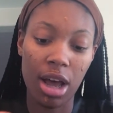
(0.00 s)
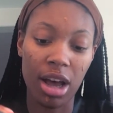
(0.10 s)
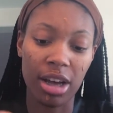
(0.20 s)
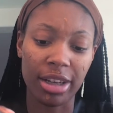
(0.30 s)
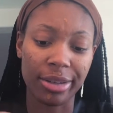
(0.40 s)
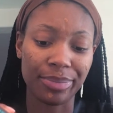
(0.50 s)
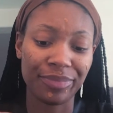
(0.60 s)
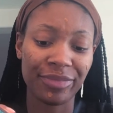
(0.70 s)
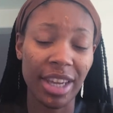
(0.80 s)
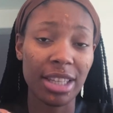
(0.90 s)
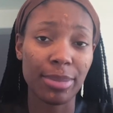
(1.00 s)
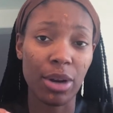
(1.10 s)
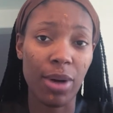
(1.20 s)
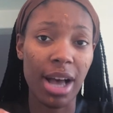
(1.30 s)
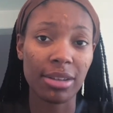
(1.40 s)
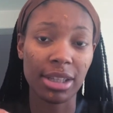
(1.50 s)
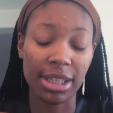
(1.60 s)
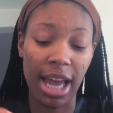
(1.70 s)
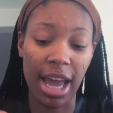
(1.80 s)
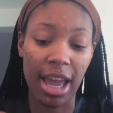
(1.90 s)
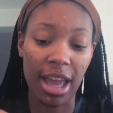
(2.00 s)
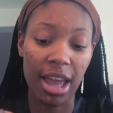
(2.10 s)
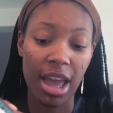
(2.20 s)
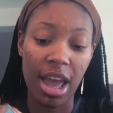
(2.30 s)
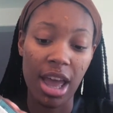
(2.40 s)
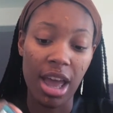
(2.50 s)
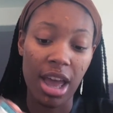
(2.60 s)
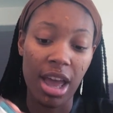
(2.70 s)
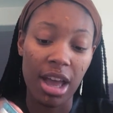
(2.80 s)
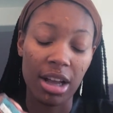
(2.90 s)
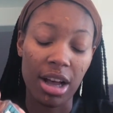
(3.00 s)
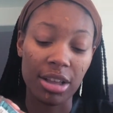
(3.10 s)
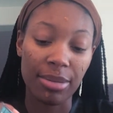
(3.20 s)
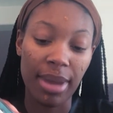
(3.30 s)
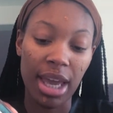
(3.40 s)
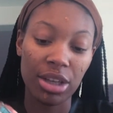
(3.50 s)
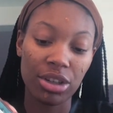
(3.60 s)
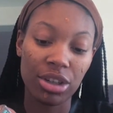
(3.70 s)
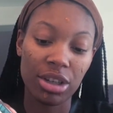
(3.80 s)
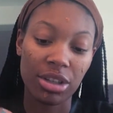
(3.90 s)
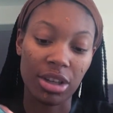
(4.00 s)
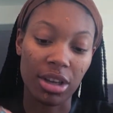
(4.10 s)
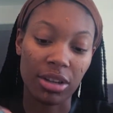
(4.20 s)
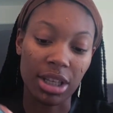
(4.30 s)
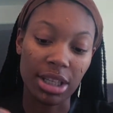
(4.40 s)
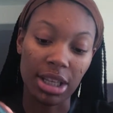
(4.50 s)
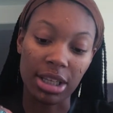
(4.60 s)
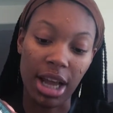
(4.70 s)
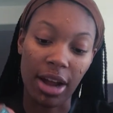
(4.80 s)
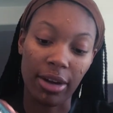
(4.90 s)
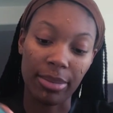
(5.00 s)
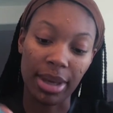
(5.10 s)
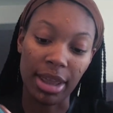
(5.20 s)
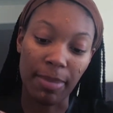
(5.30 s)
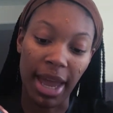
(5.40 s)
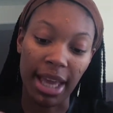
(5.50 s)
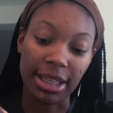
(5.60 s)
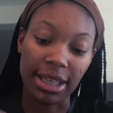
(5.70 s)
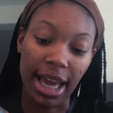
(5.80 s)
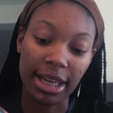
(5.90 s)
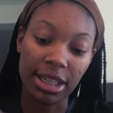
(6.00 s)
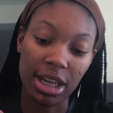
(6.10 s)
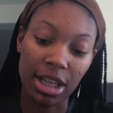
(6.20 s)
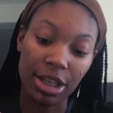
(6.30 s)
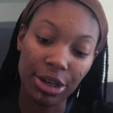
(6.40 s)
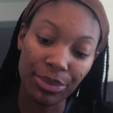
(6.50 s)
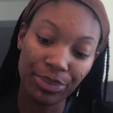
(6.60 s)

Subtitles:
It has been a while since I color matched, so this is not going to be my exact color.